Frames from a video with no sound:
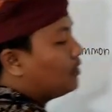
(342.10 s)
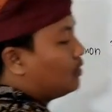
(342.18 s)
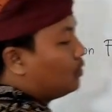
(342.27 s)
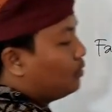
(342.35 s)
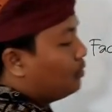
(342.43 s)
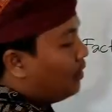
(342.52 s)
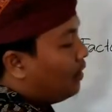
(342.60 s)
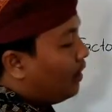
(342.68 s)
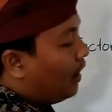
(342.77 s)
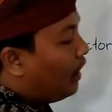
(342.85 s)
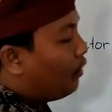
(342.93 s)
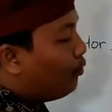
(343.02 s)
2
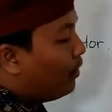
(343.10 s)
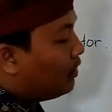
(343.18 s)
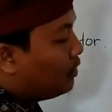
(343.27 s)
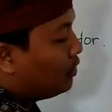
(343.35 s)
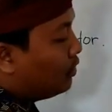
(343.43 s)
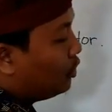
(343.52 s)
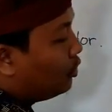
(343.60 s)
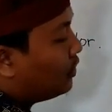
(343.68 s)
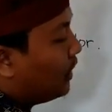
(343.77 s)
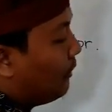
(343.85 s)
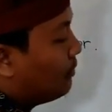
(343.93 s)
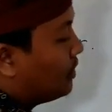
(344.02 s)
equal to 2
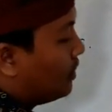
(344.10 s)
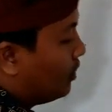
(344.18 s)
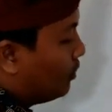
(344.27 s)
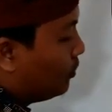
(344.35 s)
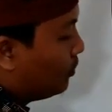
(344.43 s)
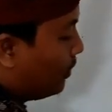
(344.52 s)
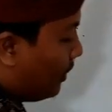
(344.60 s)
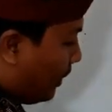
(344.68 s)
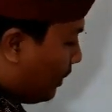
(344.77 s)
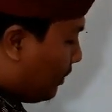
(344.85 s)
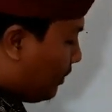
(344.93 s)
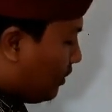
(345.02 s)
times 2,
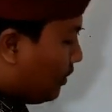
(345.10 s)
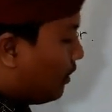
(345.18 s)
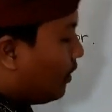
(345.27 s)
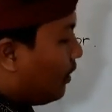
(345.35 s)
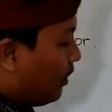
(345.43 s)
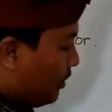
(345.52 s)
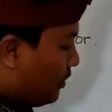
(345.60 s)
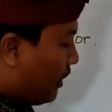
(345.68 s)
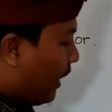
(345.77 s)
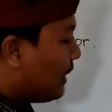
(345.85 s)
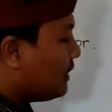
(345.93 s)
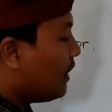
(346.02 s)
and the
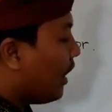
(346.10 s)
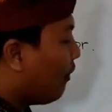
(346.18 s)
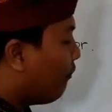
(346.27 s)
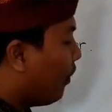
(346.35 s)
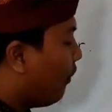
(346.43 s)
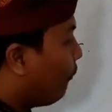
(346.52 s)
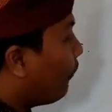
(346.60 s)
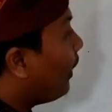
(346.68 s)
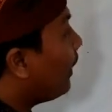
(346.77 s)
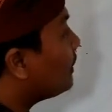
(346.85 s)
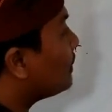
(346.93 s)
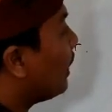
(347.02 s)
HCF of
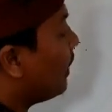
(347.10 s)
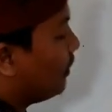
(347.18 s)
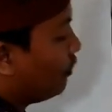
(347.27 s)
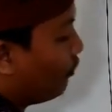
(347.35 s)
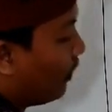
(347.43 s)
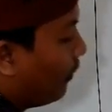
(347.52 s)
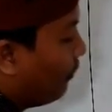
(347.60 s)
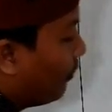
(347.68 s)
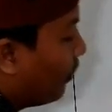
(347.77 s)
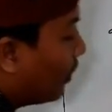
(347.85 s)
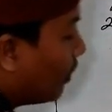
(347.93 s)
8 and 12